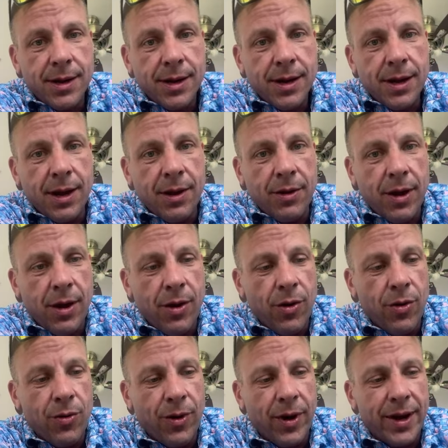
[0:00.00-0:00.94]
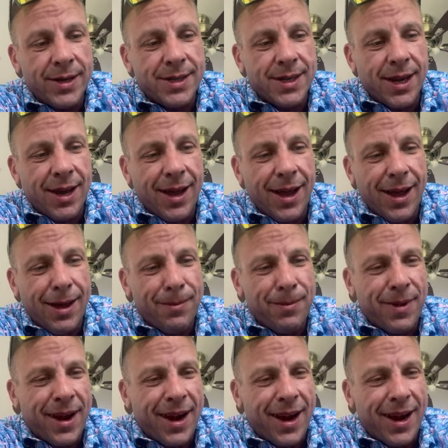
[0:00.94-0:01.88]
Yo, what is up,
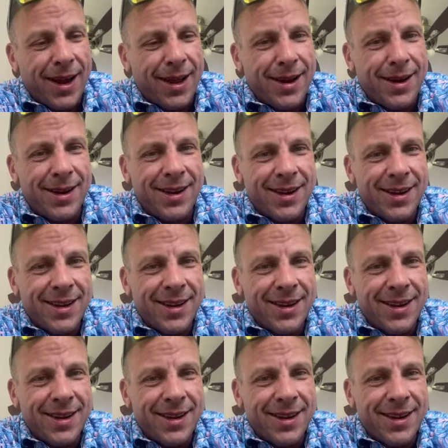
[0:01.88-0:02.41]
man?